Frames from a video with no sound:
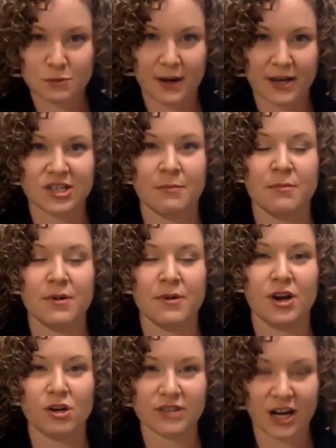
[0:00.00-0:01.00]
by somebody, or
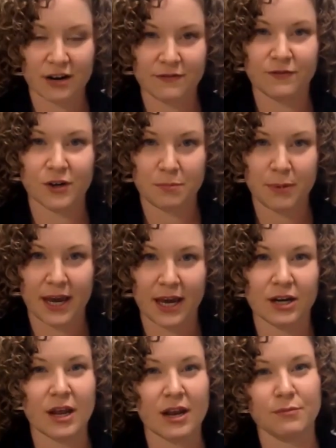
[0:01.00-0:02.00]
a lot of foot pain,
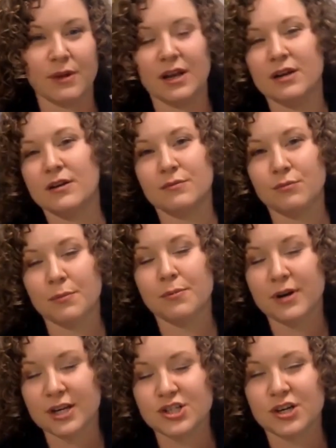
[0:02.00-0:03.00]
and we're
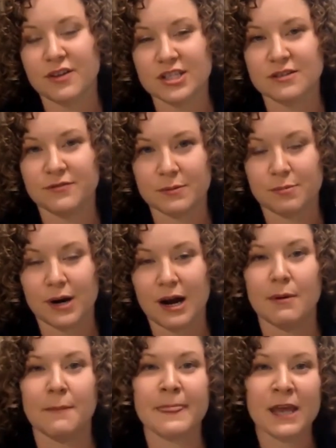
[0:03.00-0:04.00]
pretty sure that's a foot
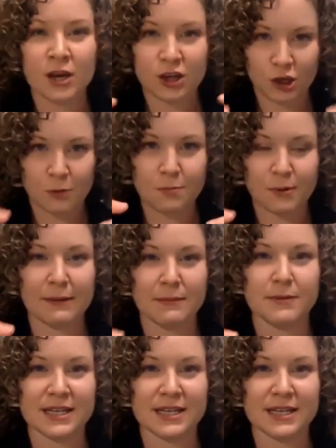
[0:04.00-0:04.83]
problem, you probably